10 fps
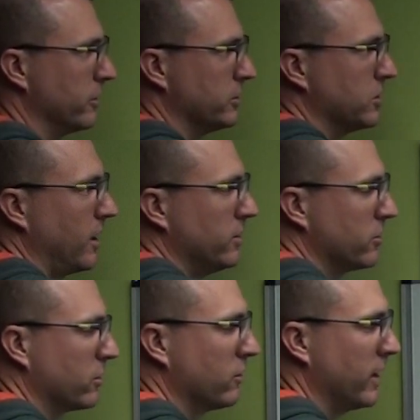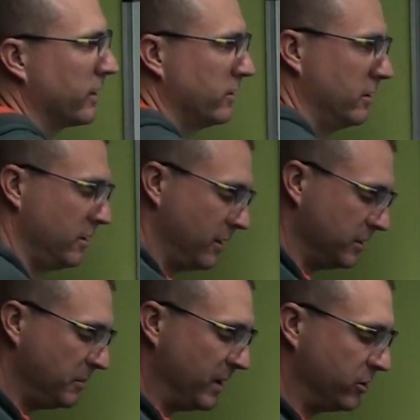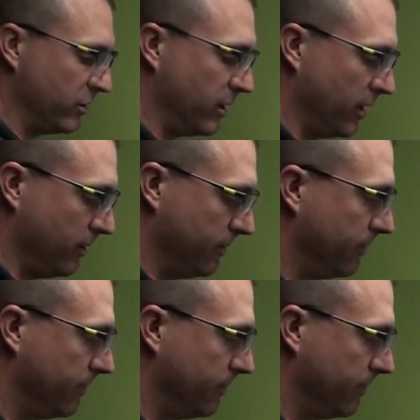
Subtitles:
signs are correct as best you can.